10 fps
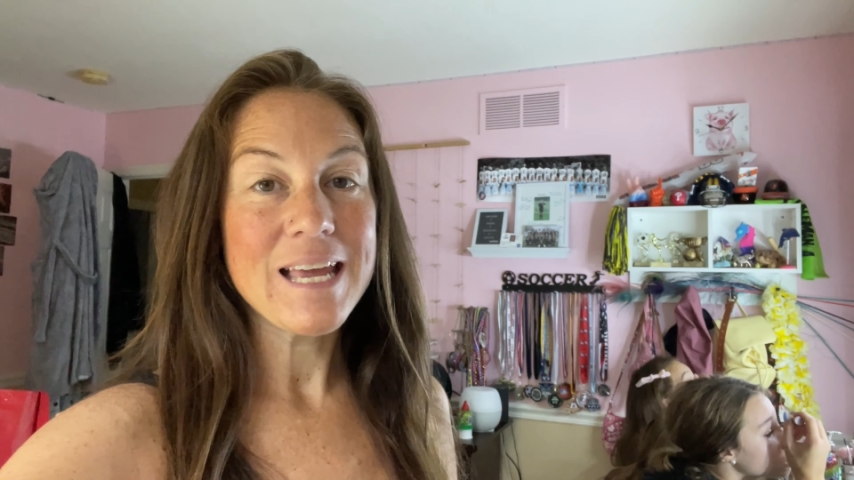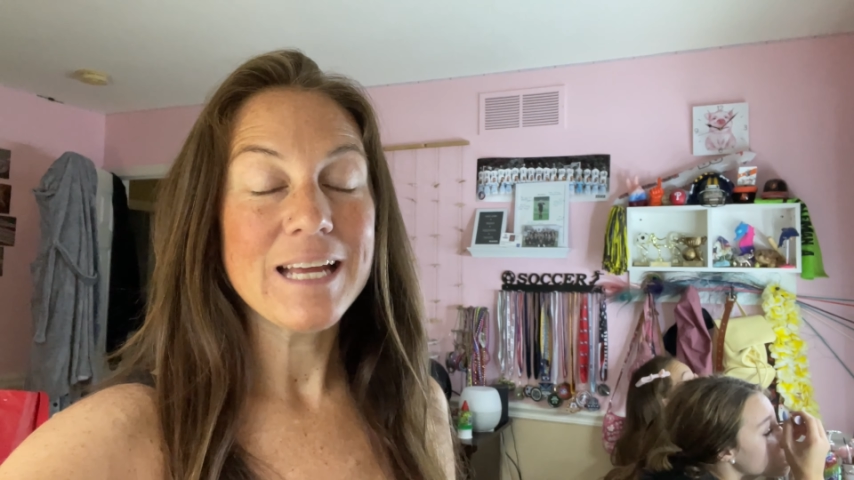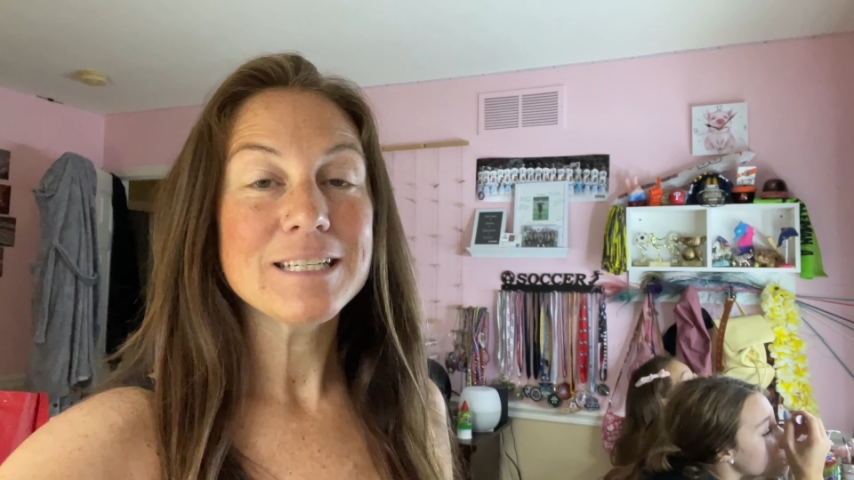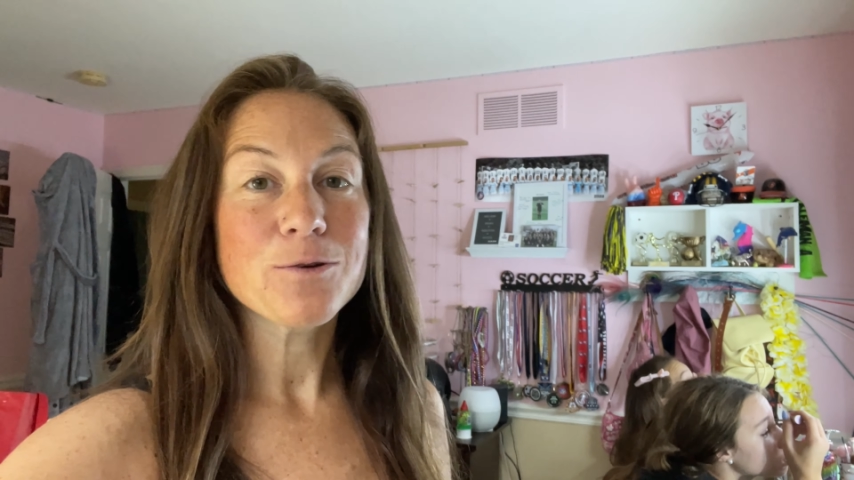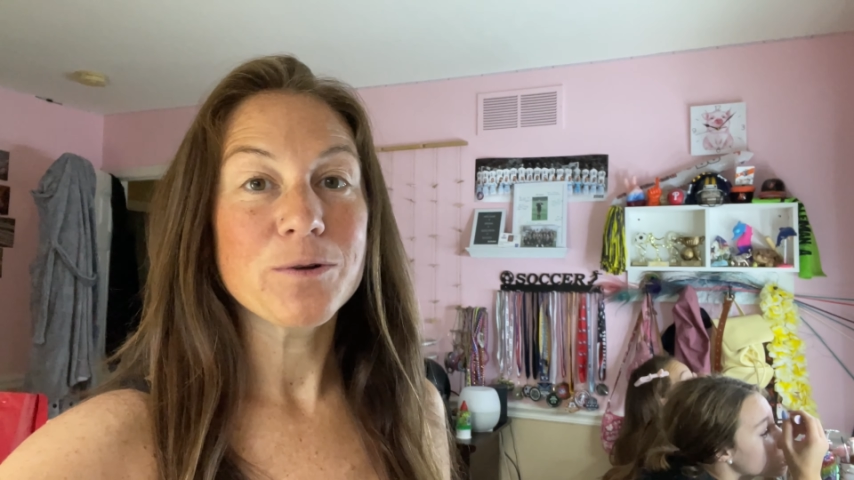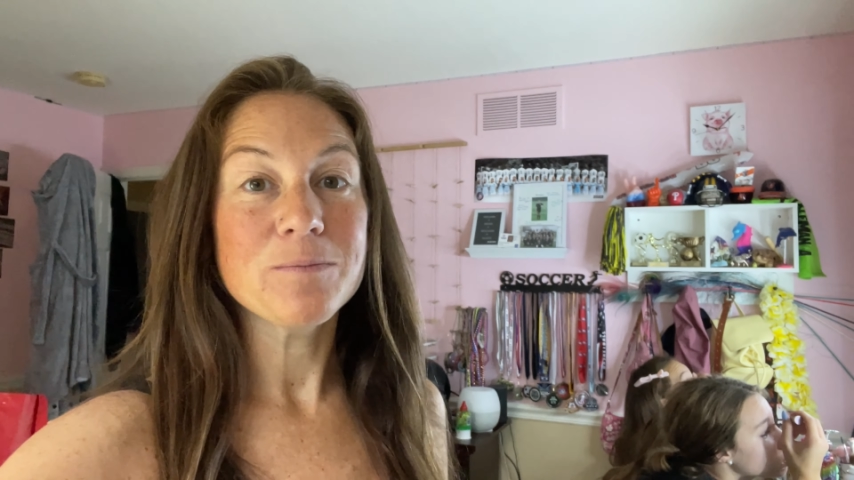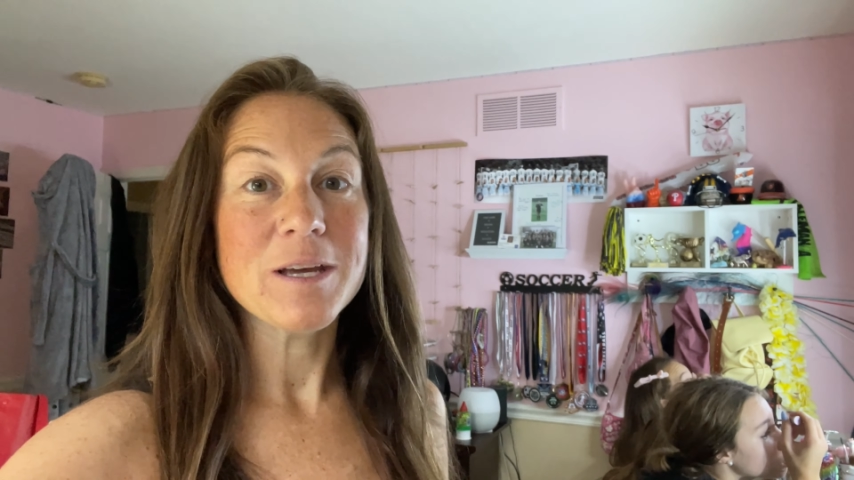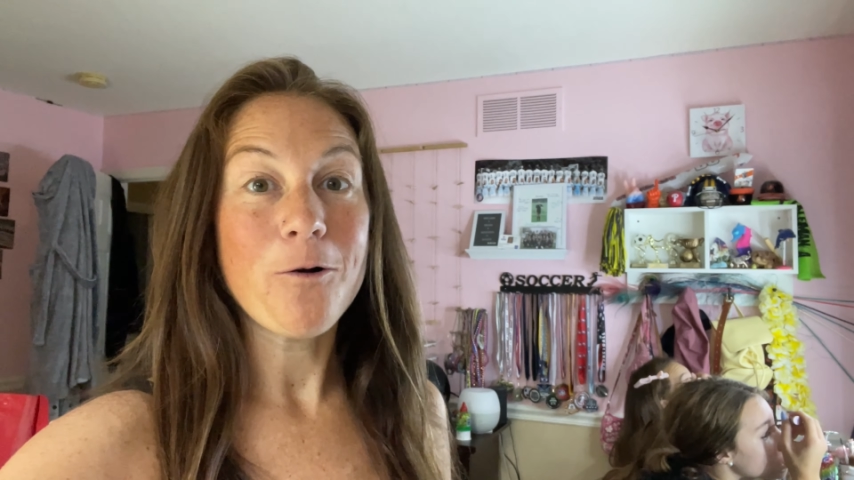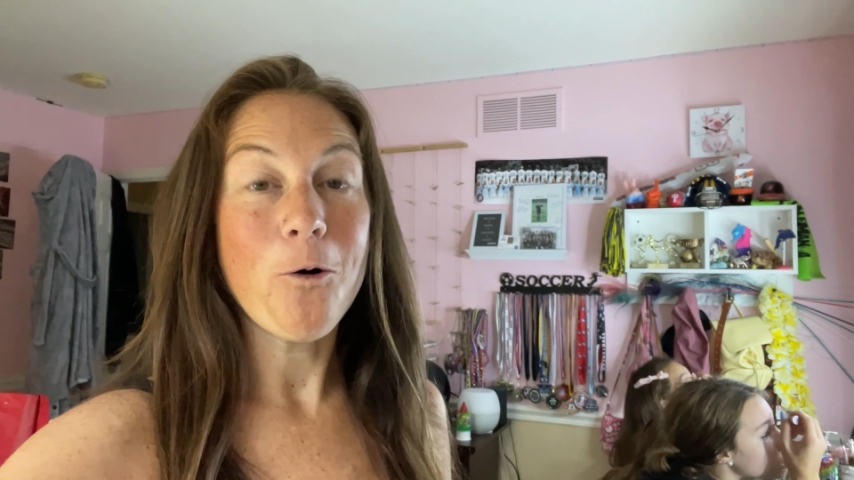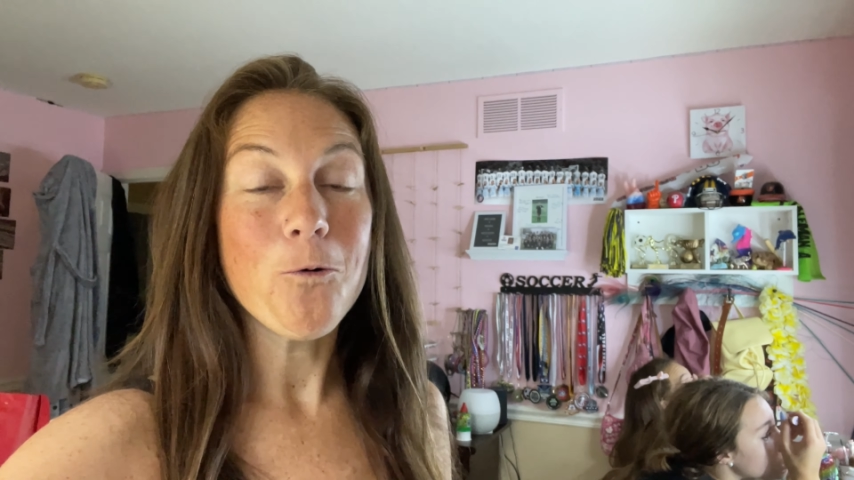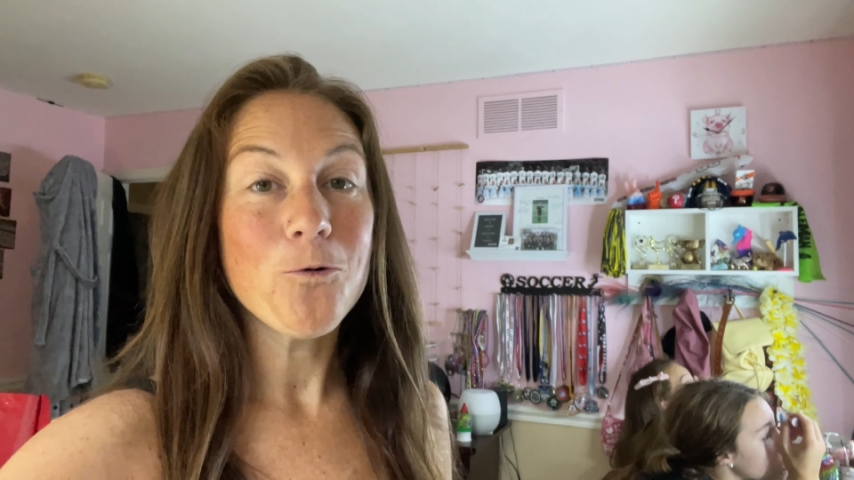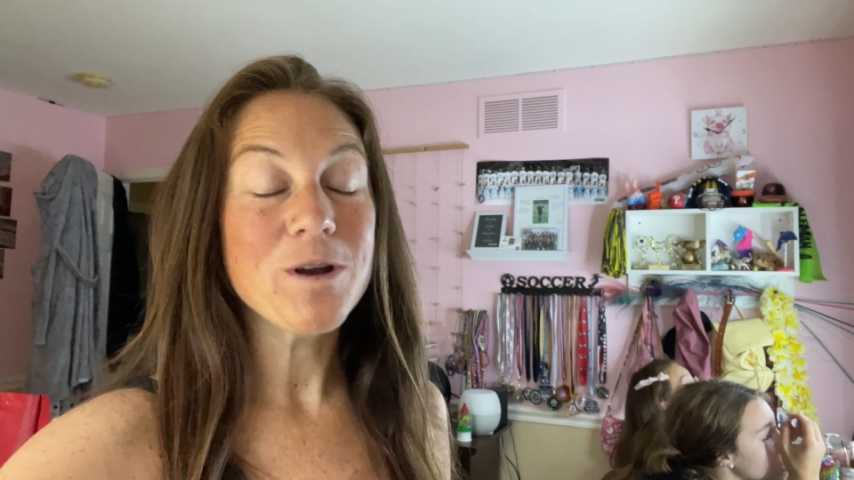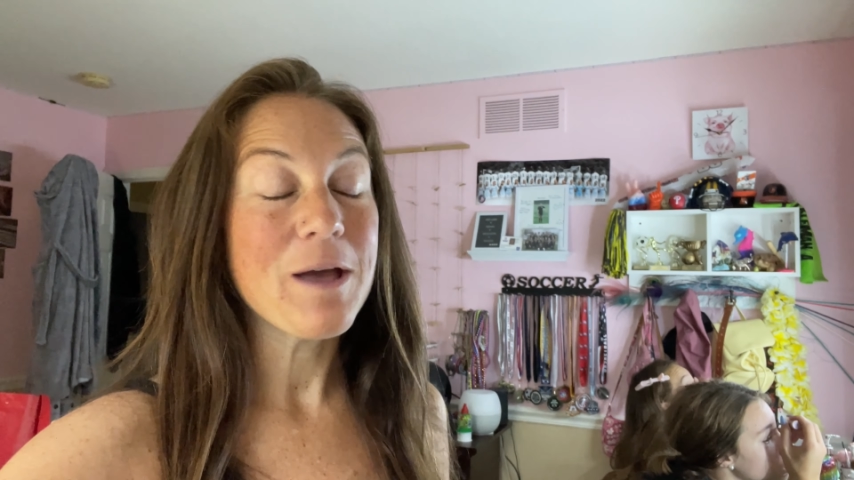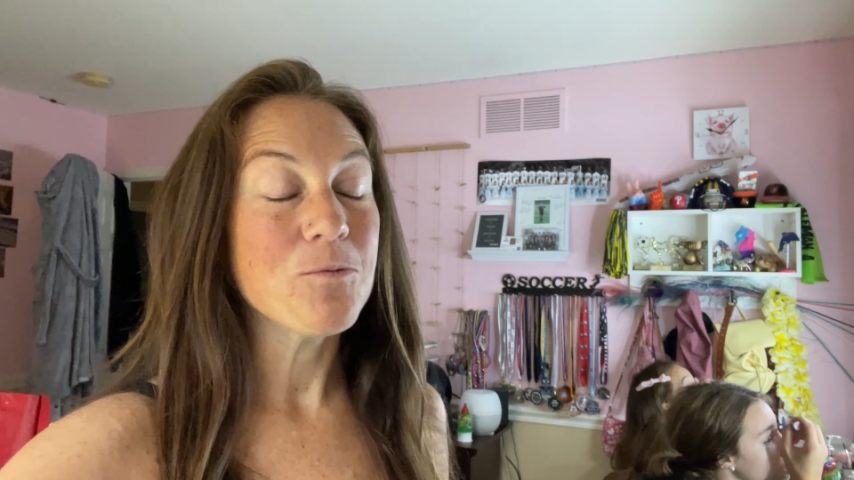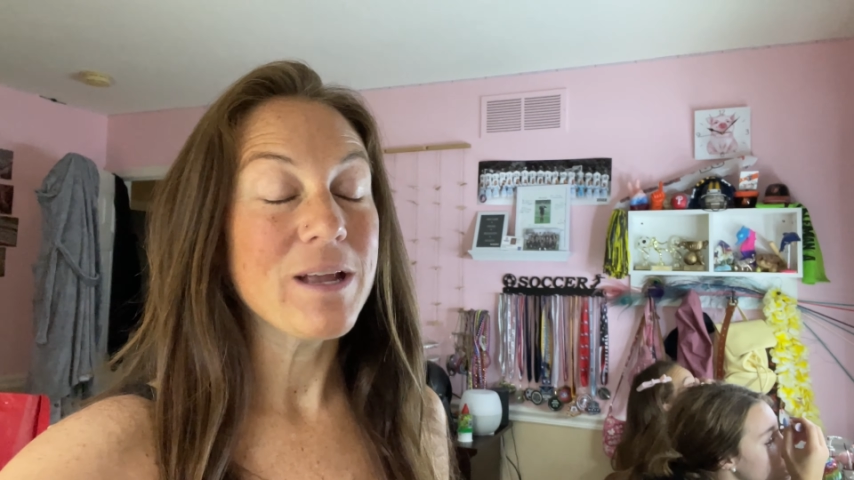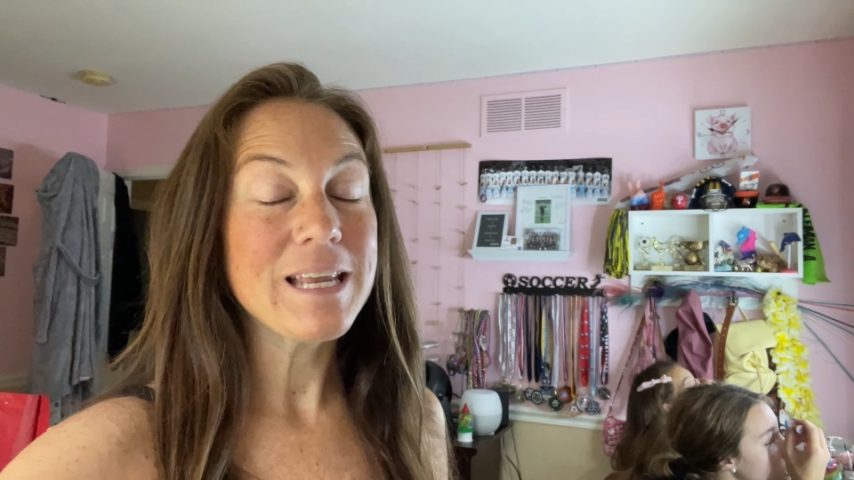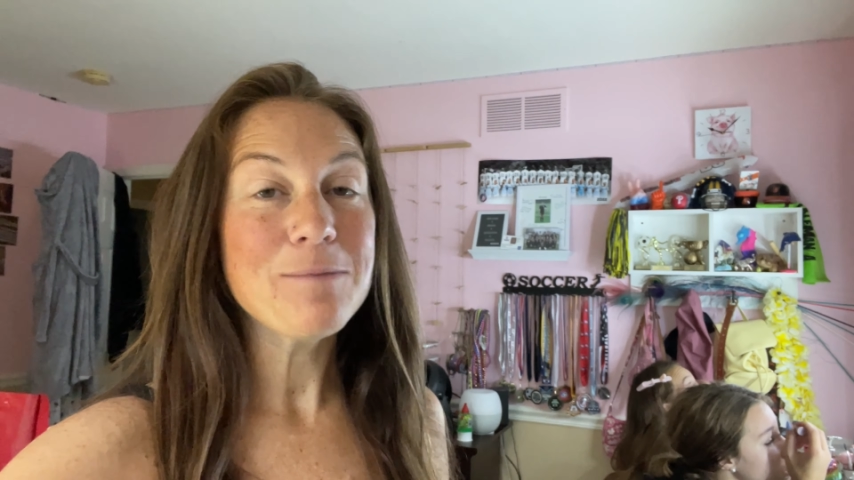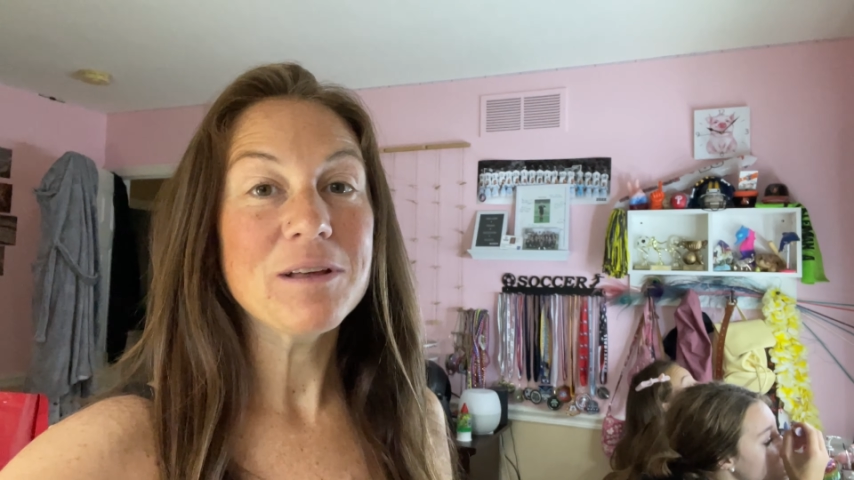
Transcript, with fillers: It is going to be cold and windy,